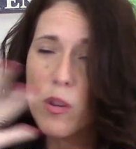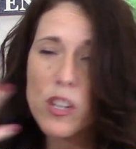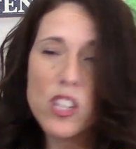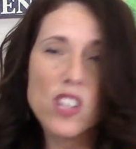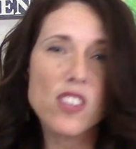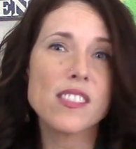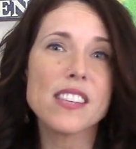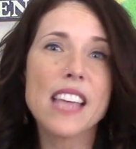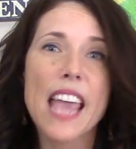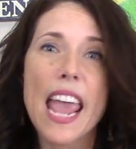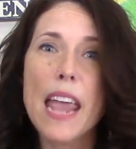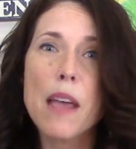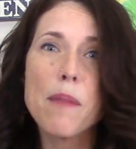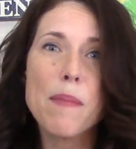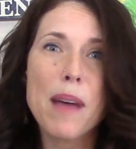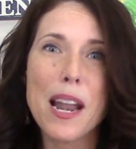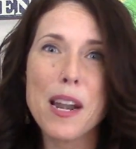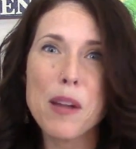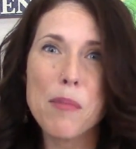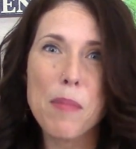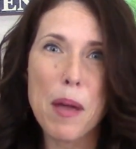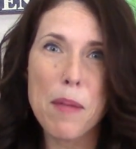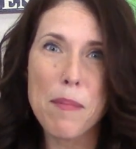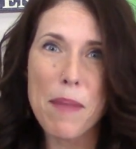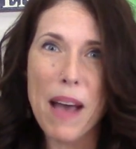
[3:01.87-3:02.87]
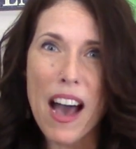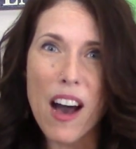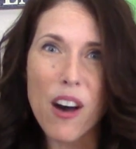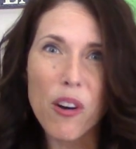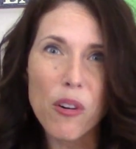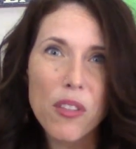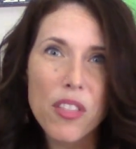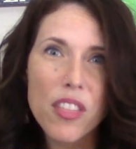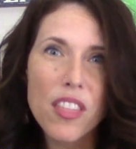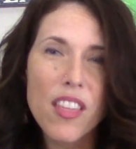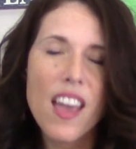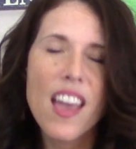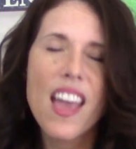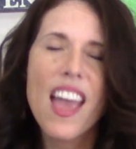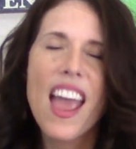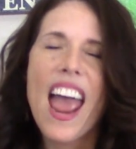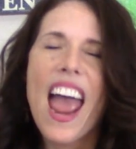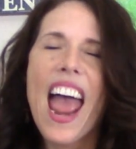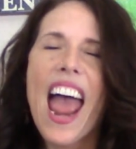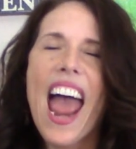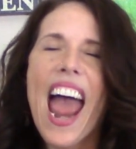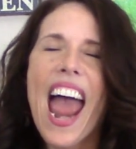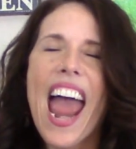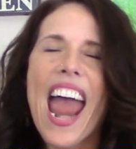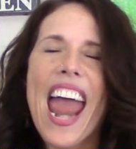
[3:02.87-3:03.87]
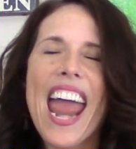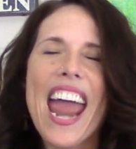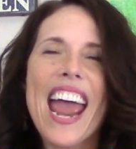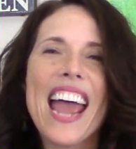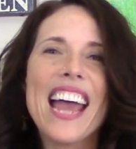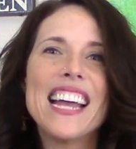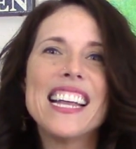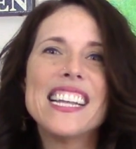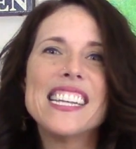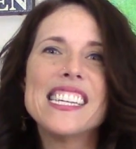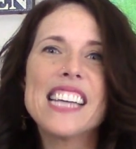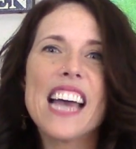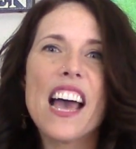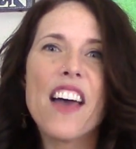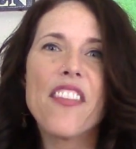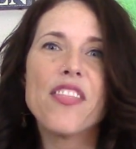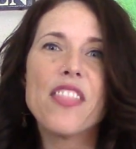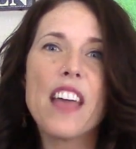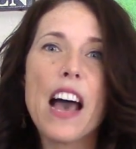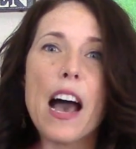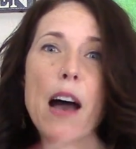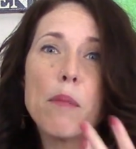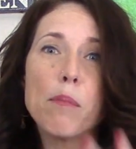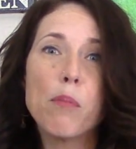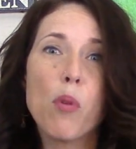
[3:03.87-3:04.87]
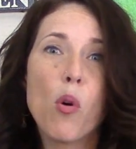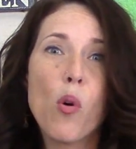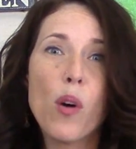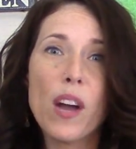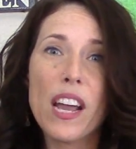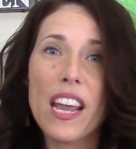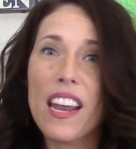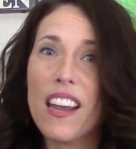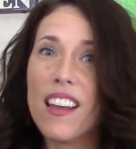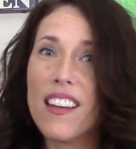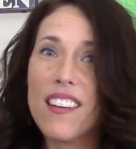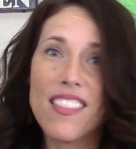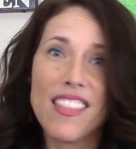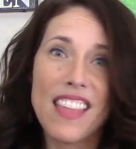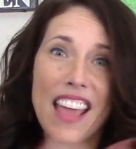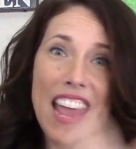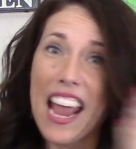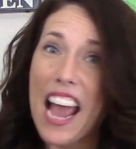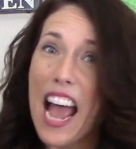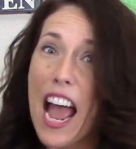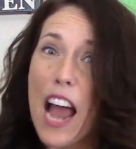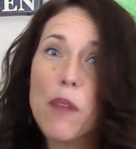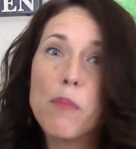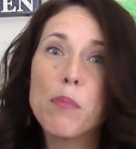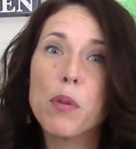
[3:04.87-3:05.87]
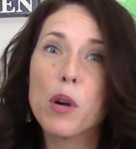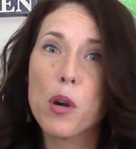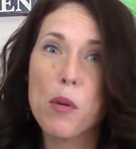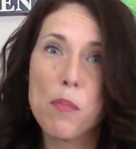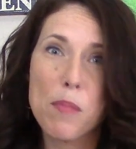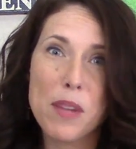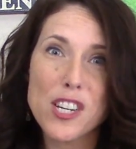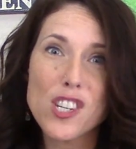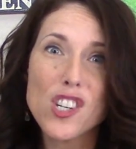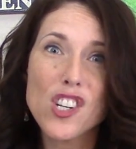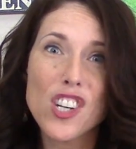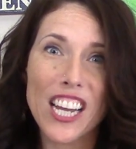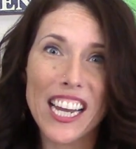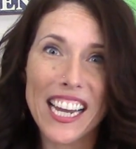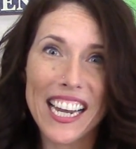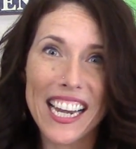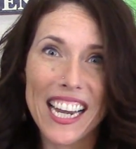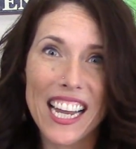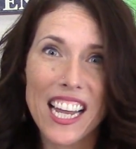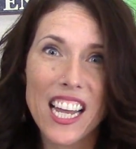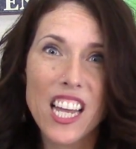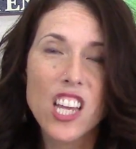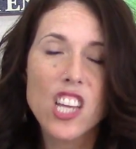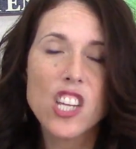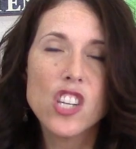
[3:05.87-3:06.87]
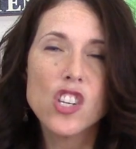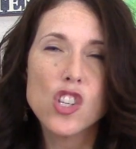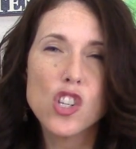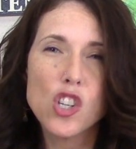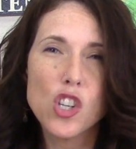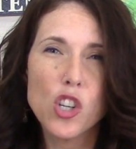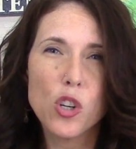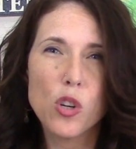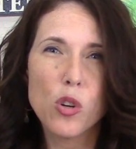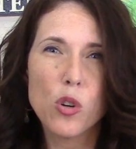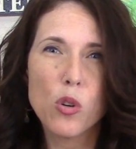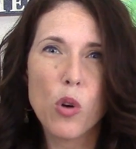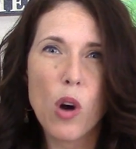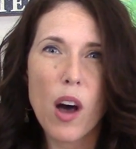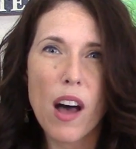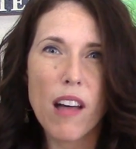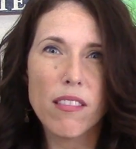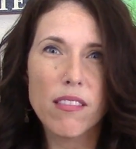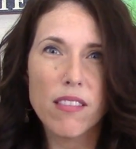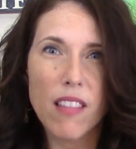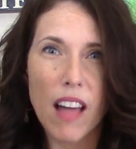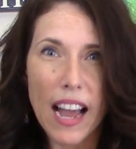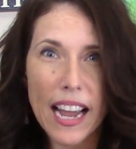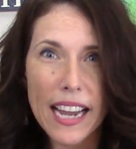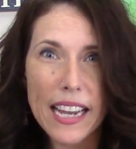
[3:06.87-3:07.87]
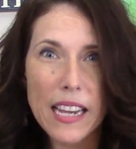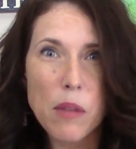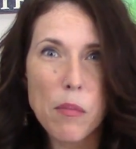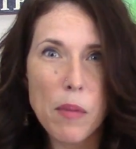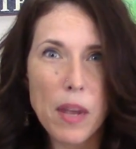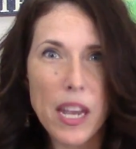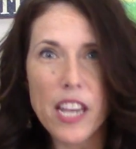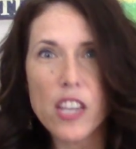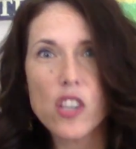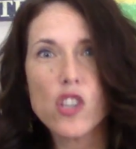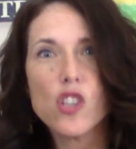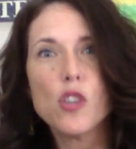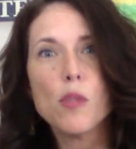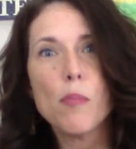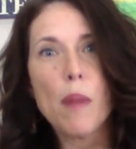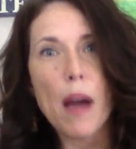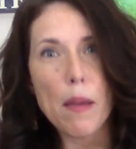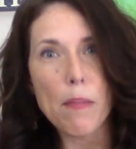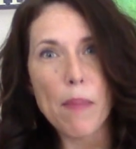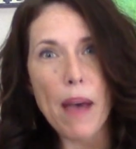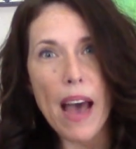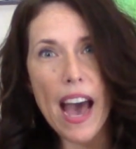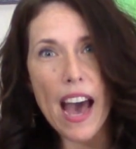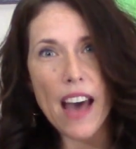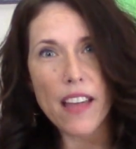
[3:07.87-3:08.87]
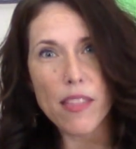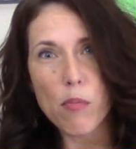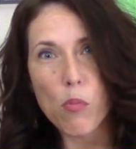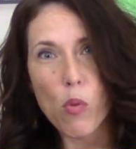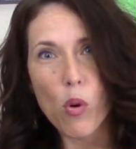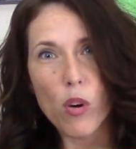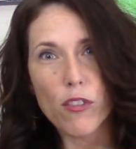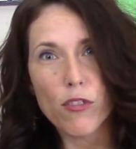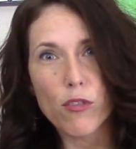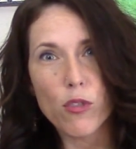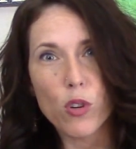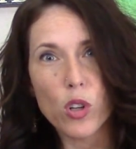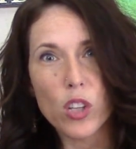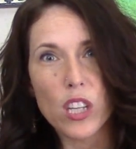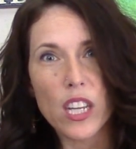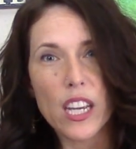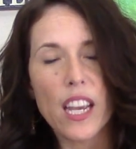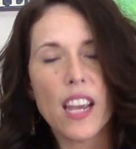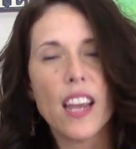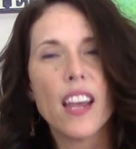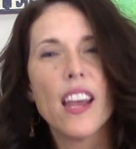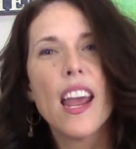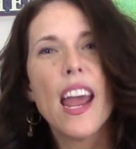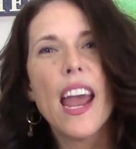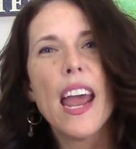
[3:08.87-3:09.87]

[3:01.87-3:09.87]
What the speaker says: It just came out of my mouth. And at that point, they had permission to align me to my path more fully.